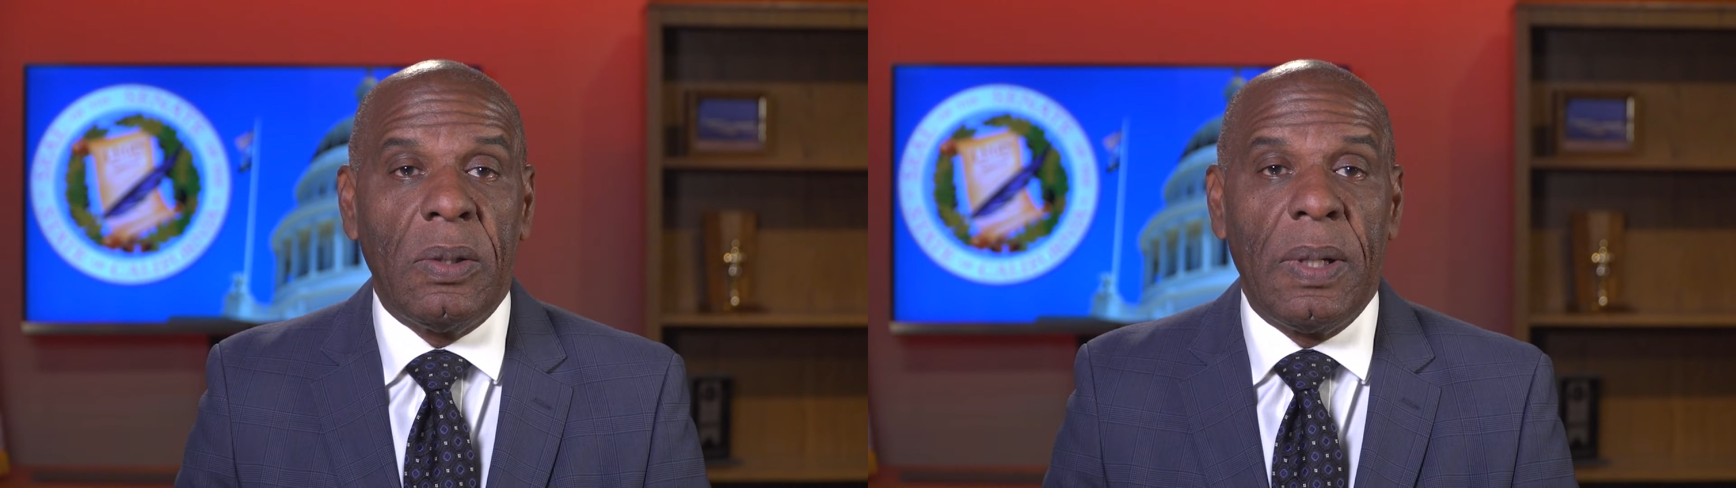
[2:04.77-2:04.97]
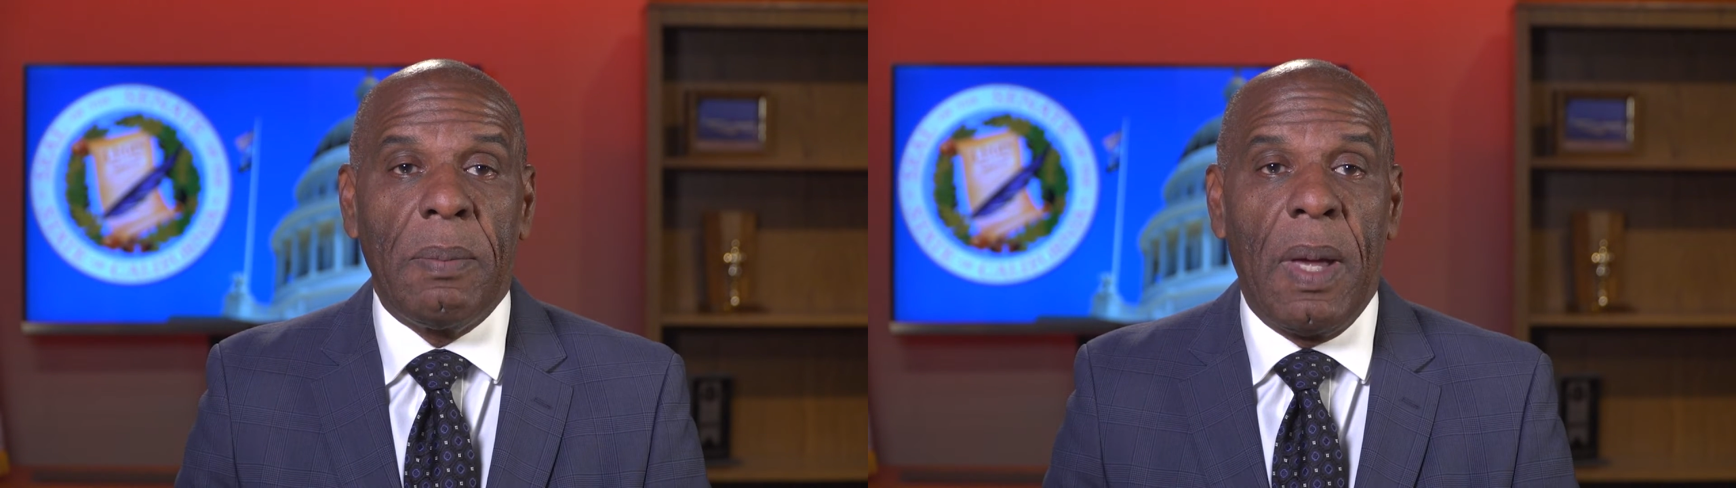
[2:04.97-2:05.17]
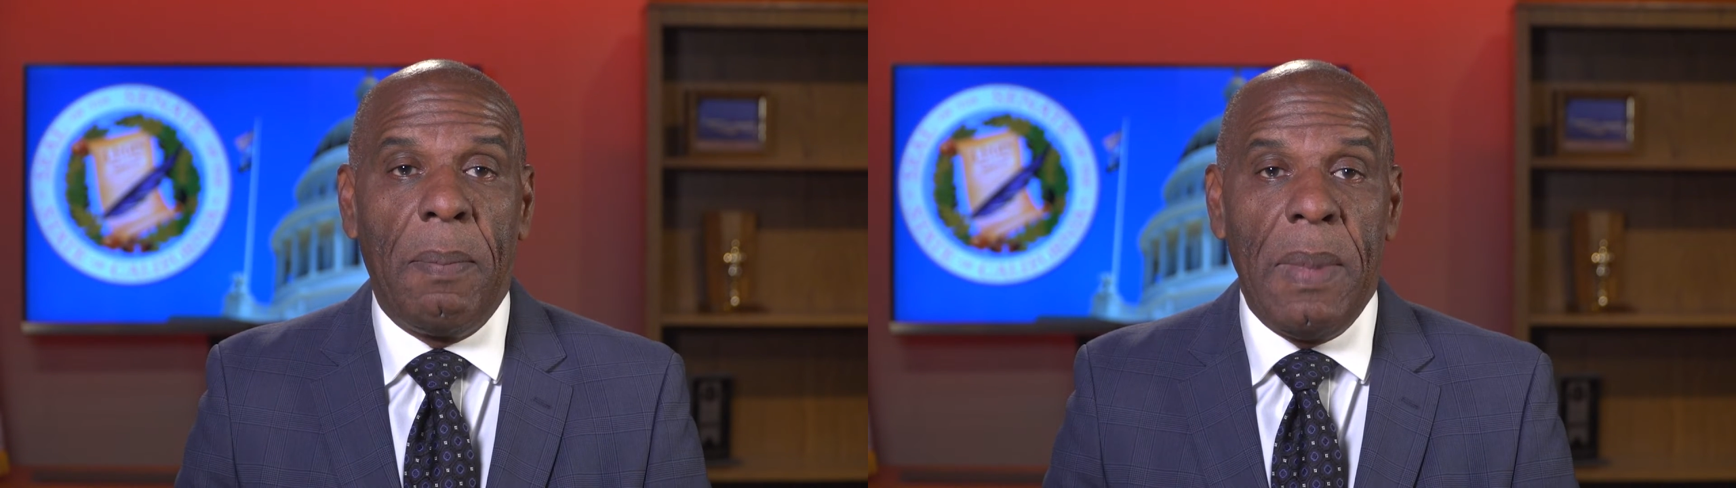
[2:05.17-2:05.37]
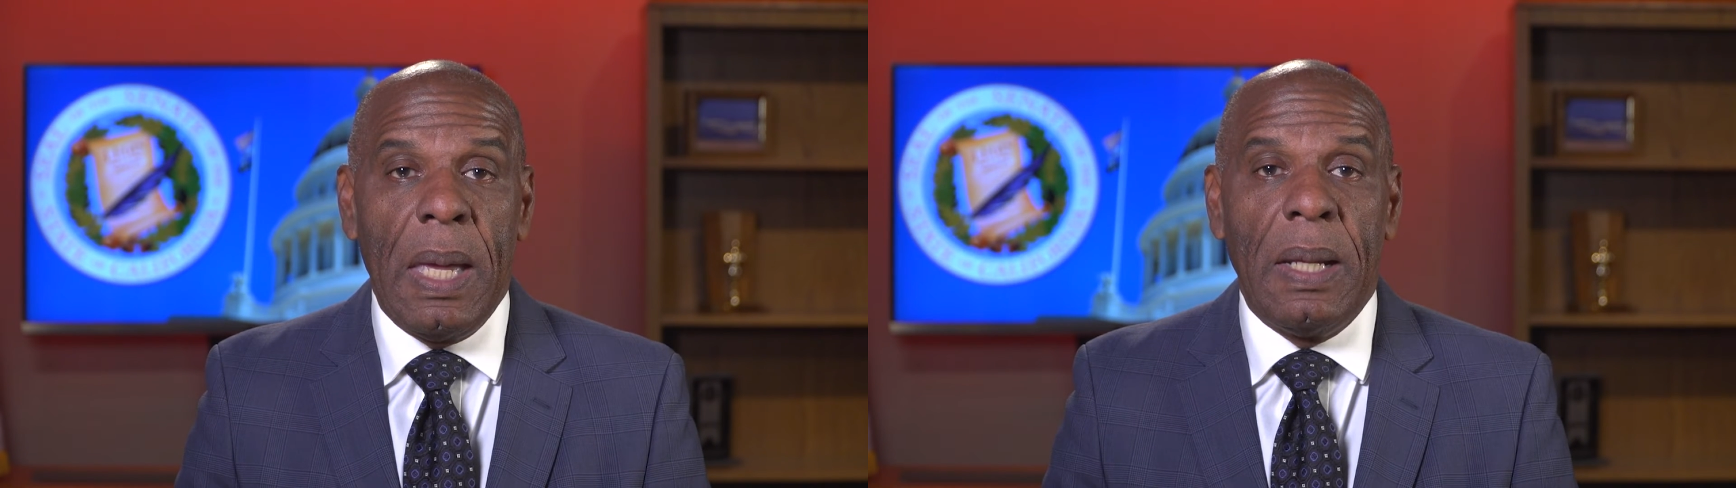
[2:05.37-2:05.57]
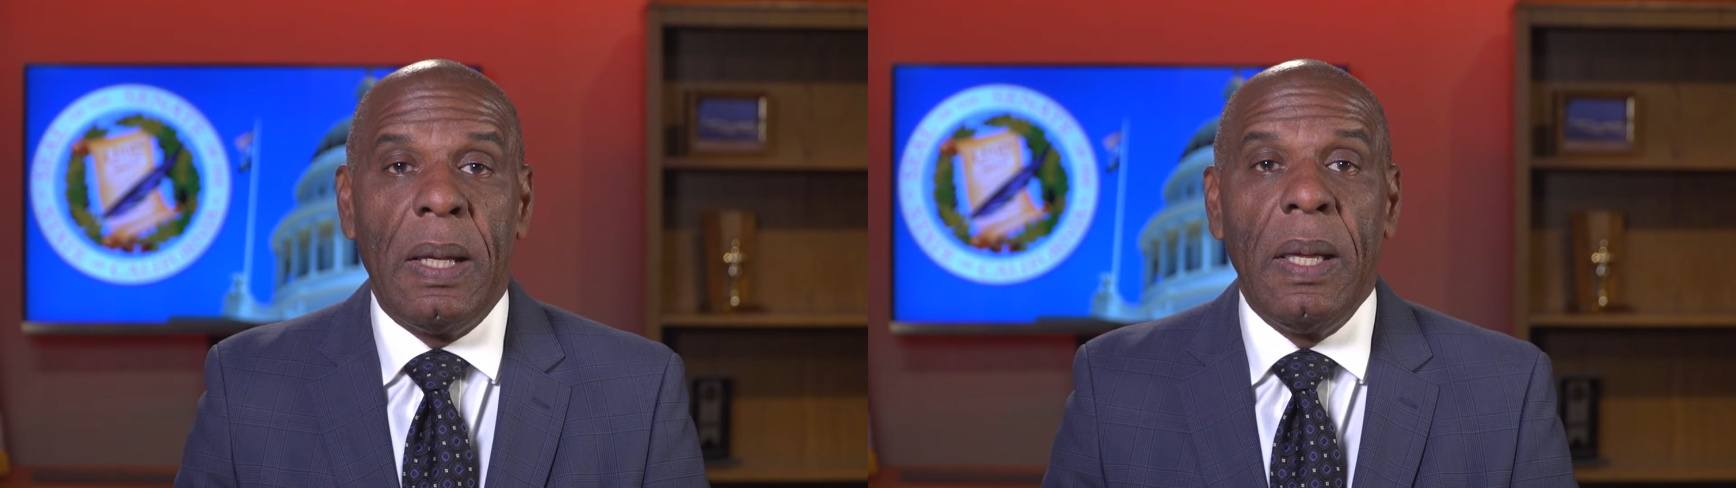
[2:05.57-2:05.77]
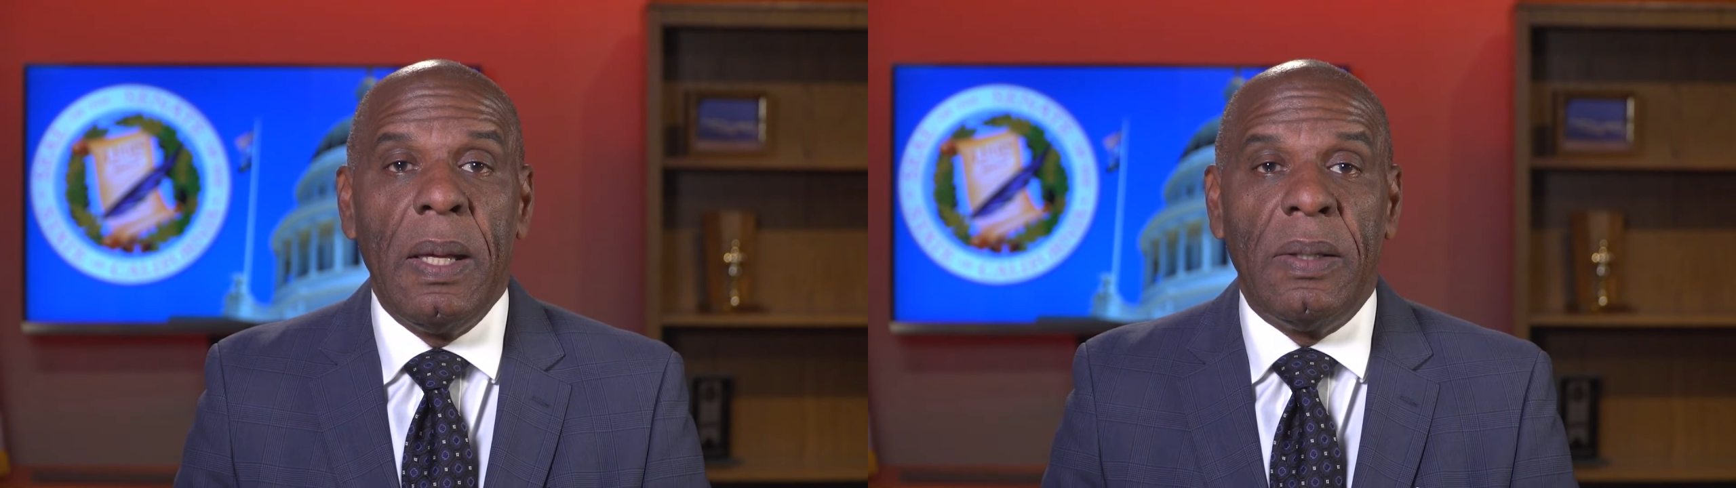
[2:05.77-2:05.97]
to amend